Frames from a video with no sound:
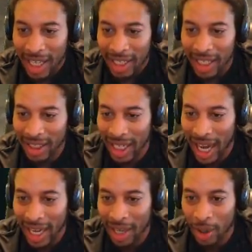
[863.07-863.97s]
This shit
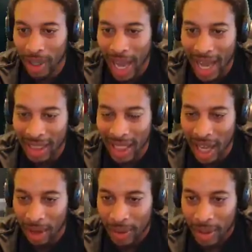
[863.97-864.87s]
ain't got no gas
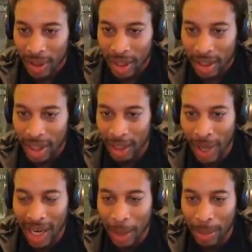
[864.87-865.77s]
left. That's
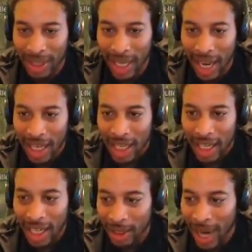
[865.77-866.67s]
why that bitch had.
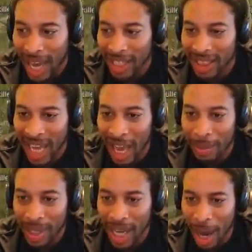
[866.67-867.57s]
He trying to
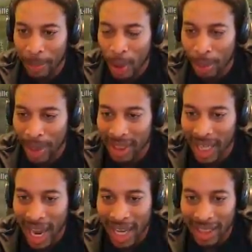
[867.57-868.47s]
up, you bitch
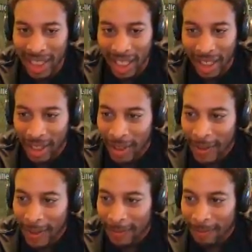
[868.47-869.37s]
ass nigga.
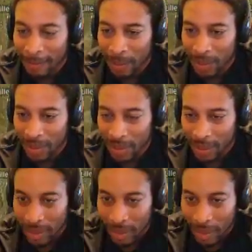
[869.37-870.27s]
Should've, you should have kept that
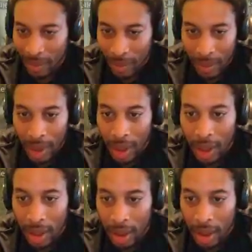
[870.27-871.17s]
gas can,
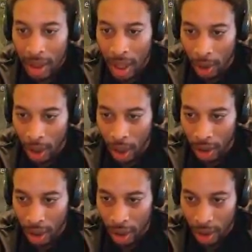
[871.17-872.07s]
nigga. Hold on,
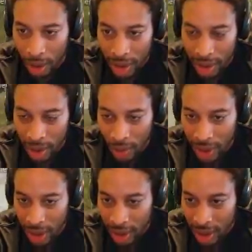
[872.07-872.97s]
hold on, hold on. He's over
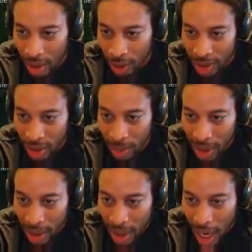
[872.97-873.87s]
here. He don't see me.
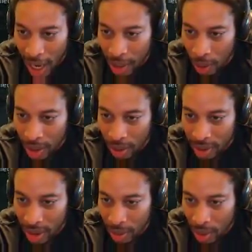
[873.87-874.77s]
I know he don't
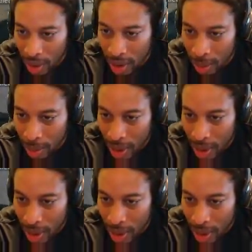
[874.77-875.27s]
see me or hear me.